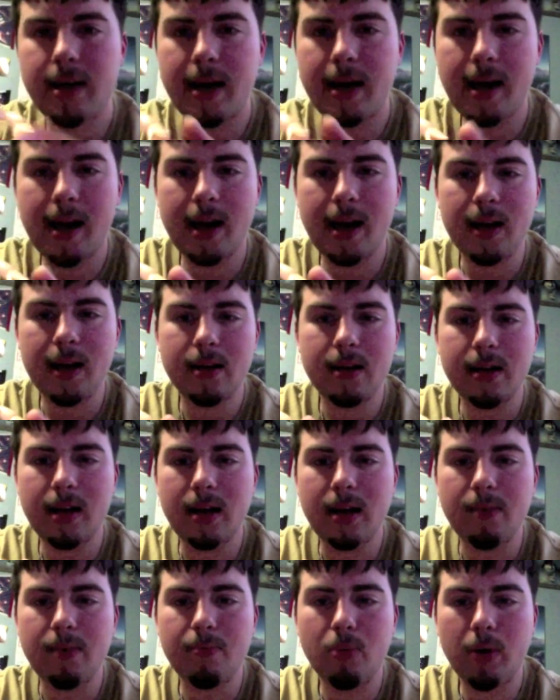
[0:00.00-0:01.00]
and
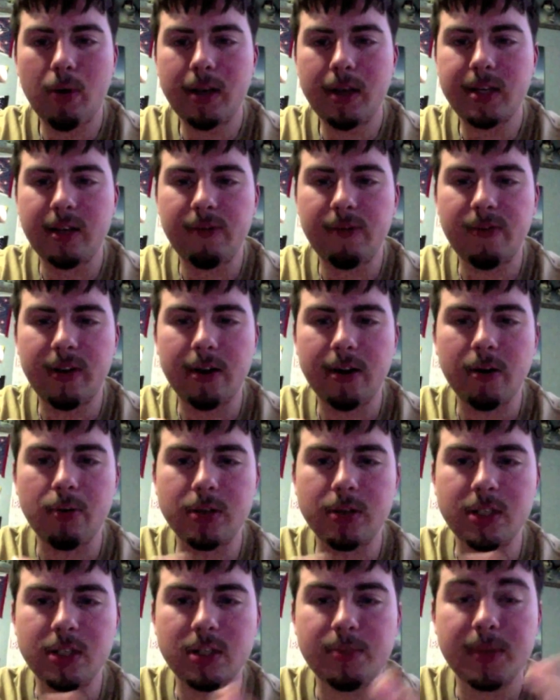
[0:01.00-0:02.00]
a pointing finger,
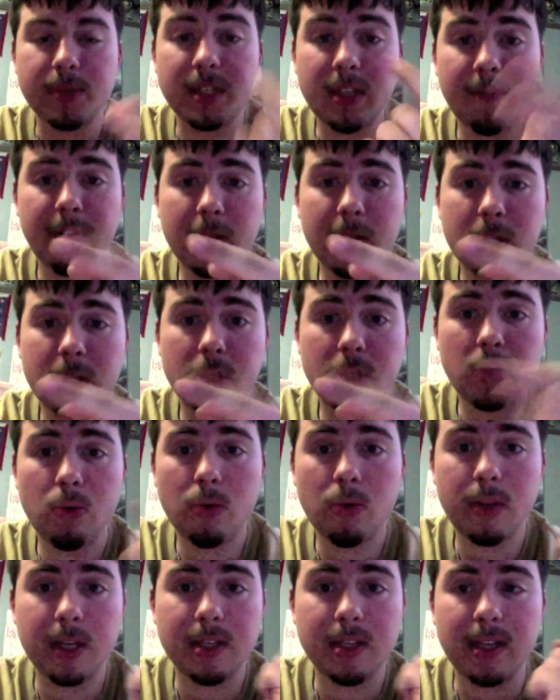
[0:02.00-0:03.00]
which is specific to
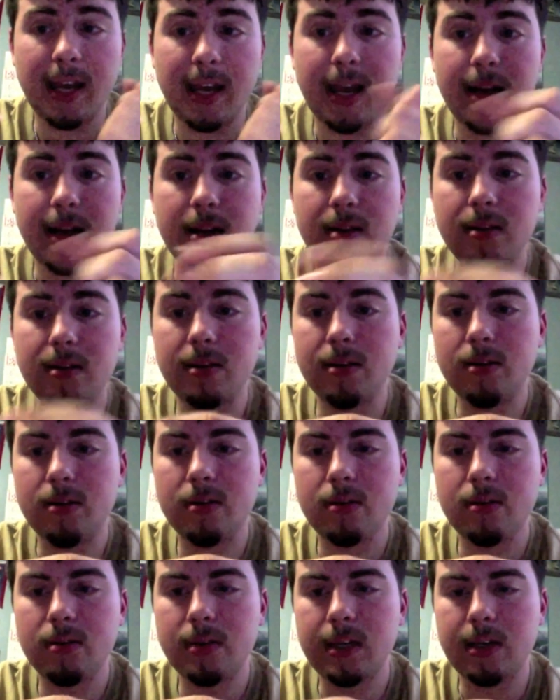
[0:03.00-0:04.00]
this hand,
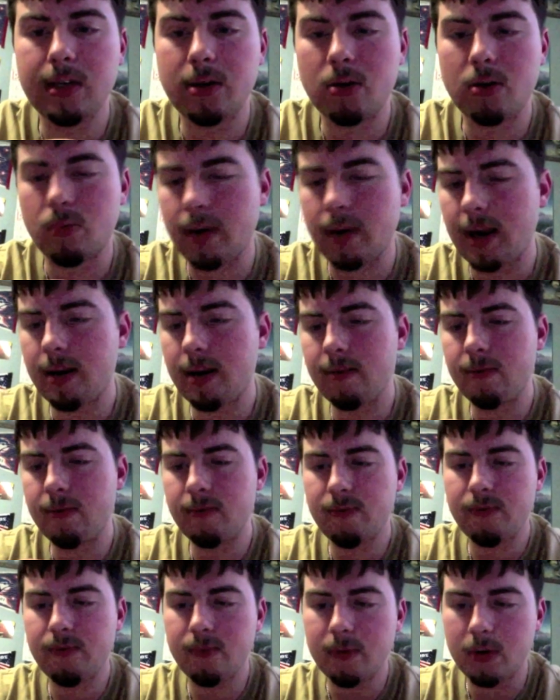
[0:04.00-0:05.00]
her right
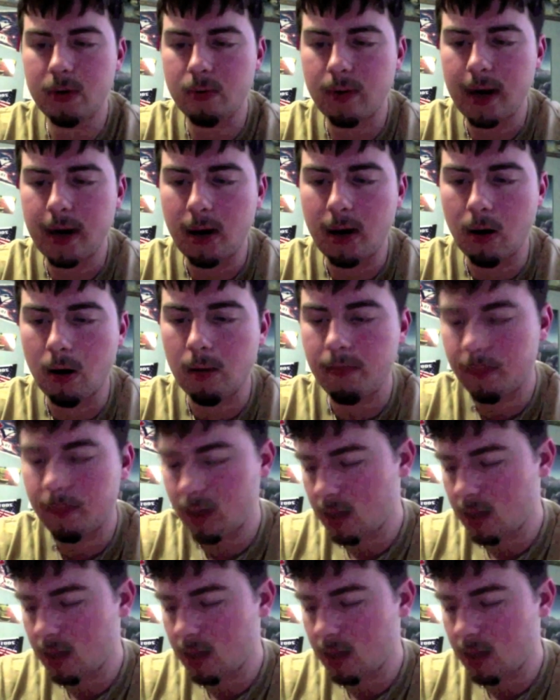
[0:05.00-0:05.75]
arm.